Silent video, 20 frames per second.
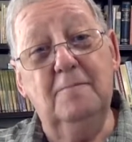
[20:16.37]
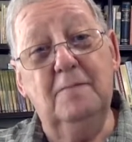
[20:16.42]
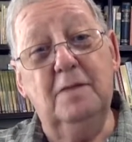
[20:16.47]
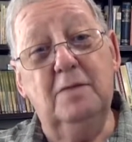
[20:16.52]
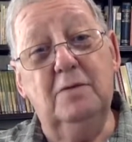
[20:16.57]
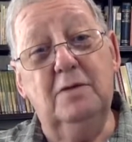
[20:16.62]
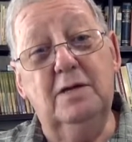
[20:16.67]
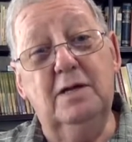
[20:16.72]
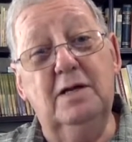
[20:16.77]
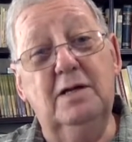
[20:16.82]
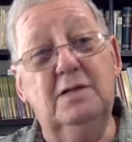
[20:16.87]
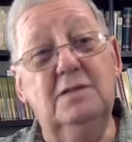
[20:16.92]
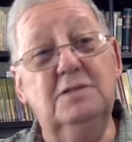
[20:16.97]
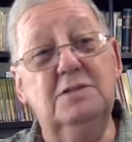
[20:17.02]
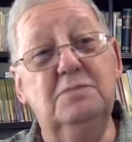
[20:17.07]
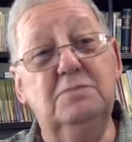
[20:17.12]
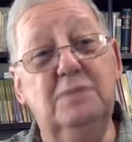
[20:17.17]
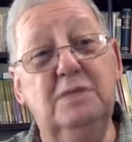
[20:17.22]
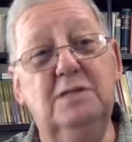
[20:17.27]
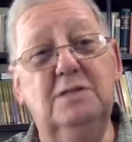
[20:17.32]
when he
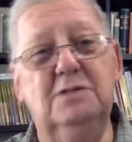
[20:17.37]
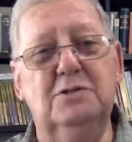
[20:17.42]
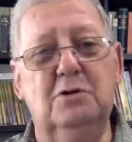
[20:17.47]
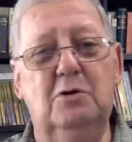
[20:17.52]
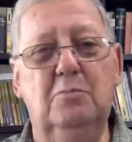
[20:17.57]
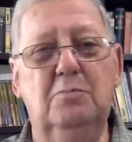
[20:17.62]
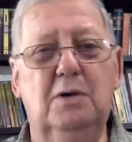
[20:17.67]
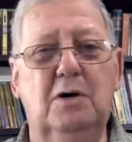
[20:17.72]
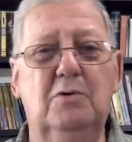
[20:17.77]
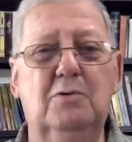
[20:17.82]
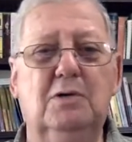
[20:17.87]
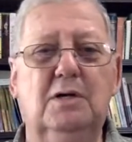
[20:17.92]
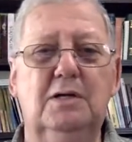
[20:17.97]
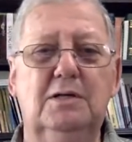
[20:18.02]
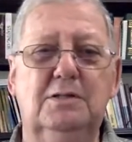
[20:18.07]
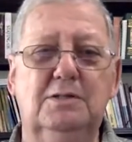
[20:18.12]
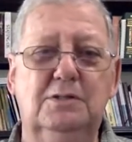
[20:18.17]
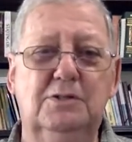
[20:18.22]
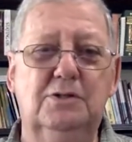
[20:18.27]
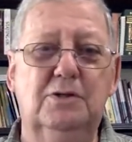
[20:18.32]
speaks so boldly
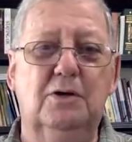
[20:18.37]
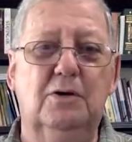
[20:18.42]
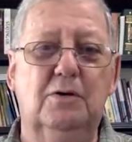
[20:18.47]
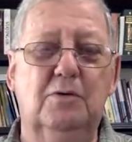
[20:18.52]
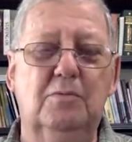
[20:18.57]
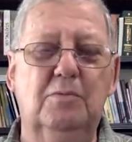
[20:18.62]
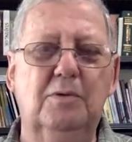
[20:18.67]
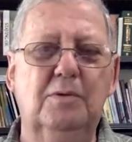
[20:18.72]
to Job.